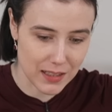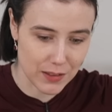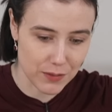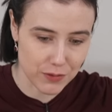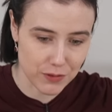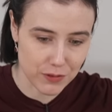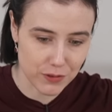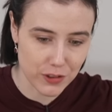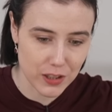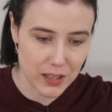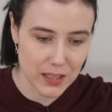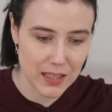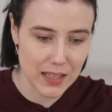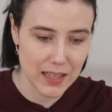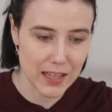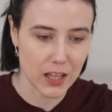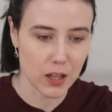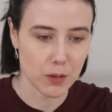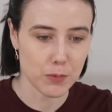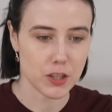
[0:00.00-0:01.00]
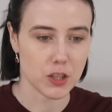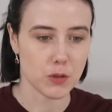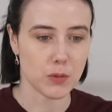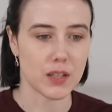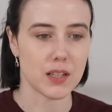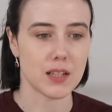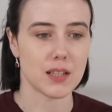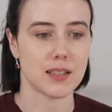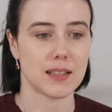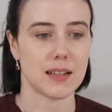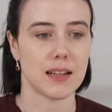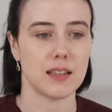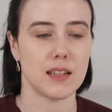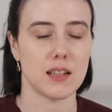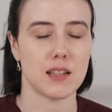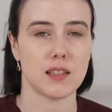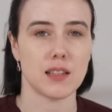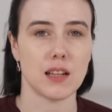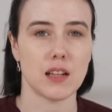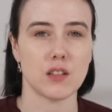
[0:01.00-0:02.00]
it really helps you understand
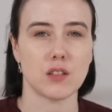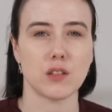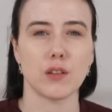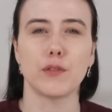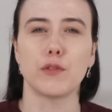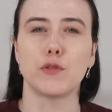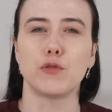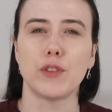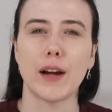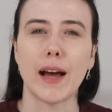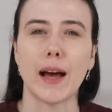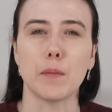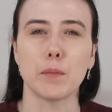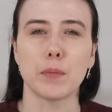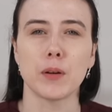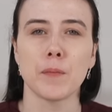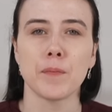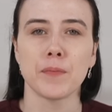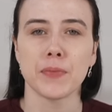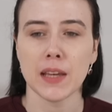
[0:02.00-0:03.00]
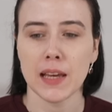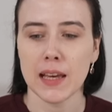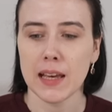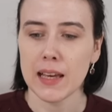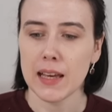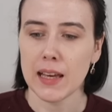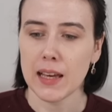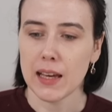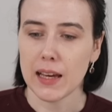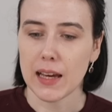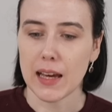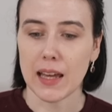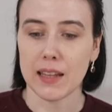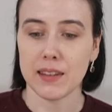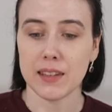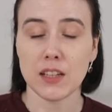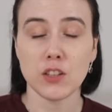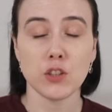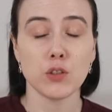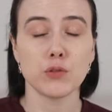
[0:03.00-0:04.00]
this sense of wrap.
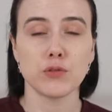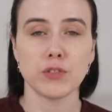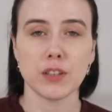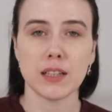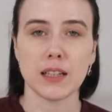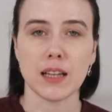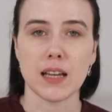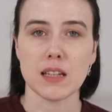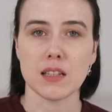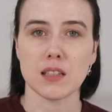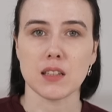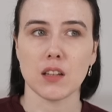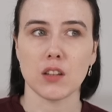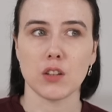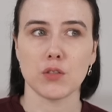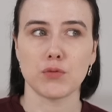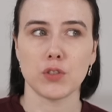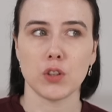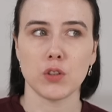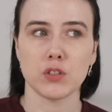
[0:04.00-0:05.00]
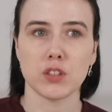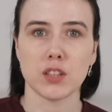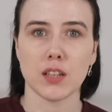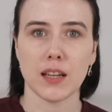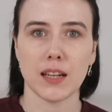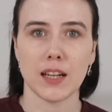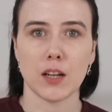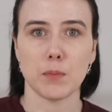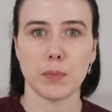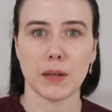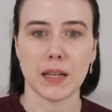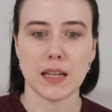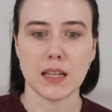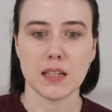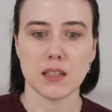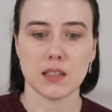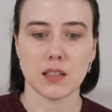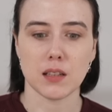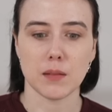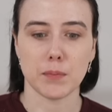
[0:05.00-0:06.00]
And then you'll realize the roll turnout
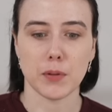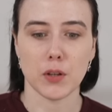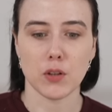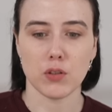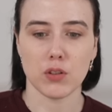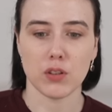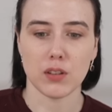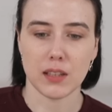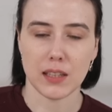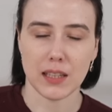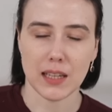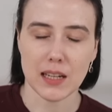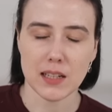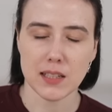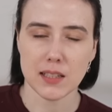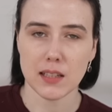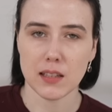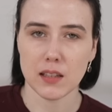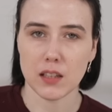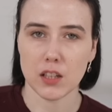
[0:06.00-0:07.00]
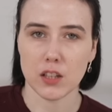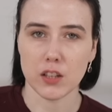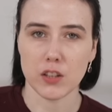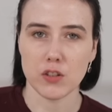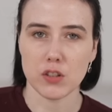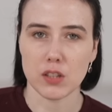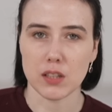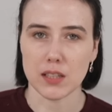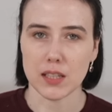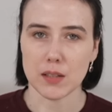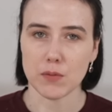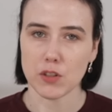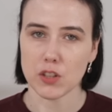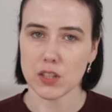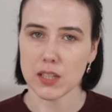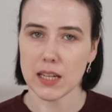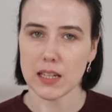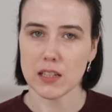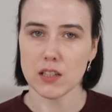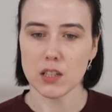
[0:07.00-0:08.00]
plays both, yes, in the glutes and deep
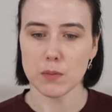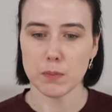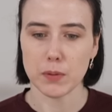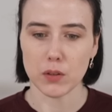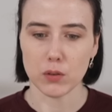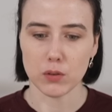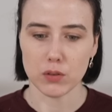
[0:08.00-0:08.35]
rotators, but